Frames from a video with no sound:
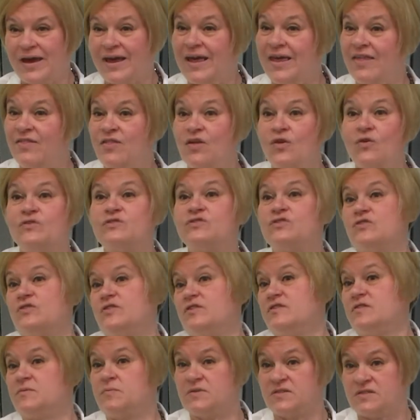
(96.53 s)
and those are the
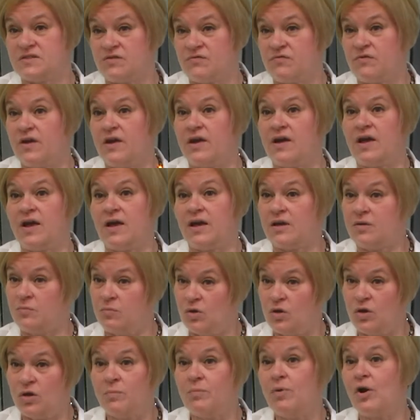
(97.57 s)
specific
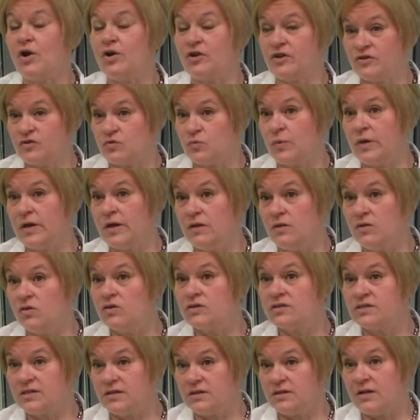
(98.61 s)
community partners we look
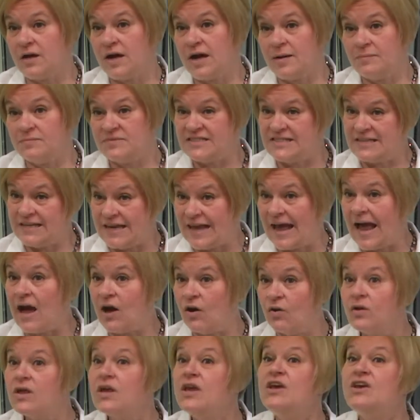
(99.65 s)
to seek out
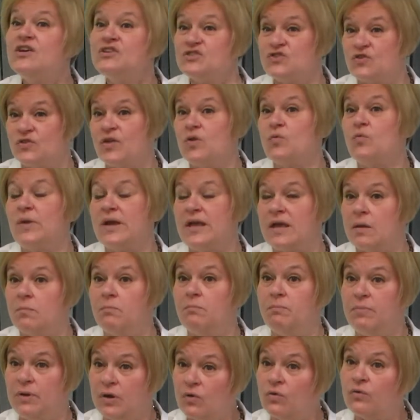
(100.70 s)
so that we can
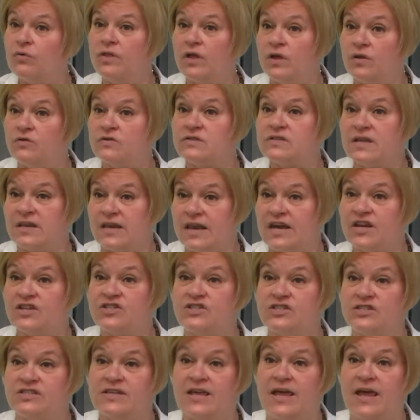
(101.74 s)
build those
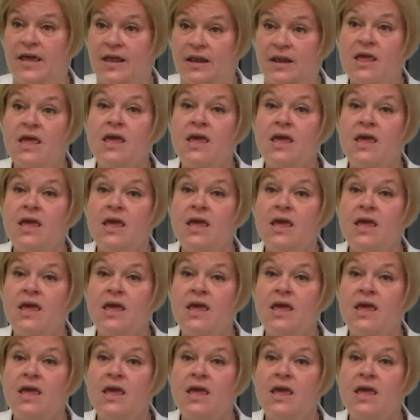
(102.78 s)
connections and